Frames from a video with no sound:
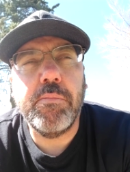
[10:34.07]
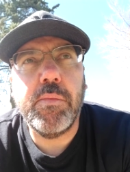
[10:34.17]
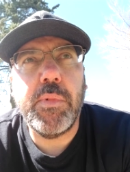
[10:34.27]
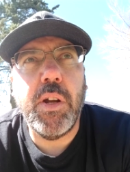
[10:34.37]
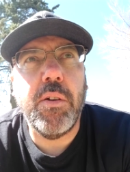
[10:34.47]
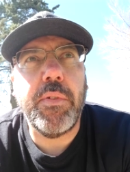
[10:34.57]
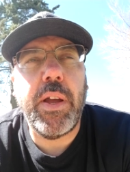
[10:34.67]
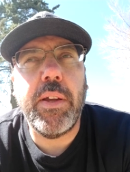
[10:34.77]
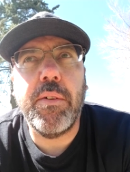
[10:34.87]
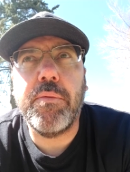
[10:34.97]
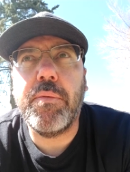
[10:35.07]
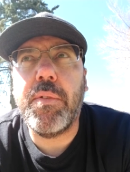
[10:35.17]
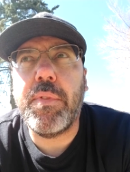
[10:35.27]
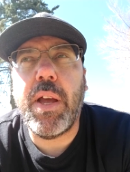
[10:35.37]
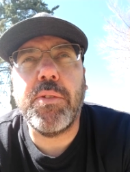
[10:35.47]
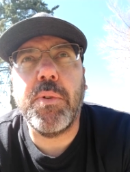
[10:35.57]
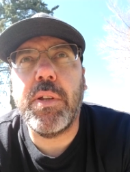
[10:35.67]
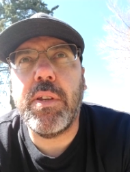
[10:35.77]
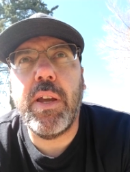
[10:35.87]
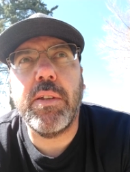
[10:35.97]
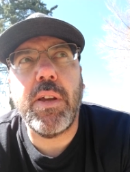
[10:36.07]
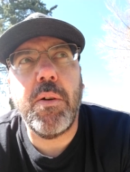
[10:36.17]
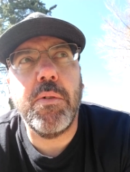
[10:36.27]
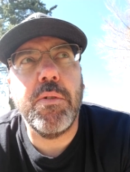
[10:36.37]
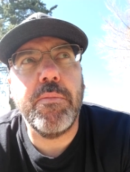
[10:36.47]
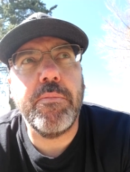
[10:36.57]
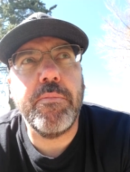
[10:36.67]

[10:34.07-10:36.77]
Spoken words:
You know, if that's what it takes, I will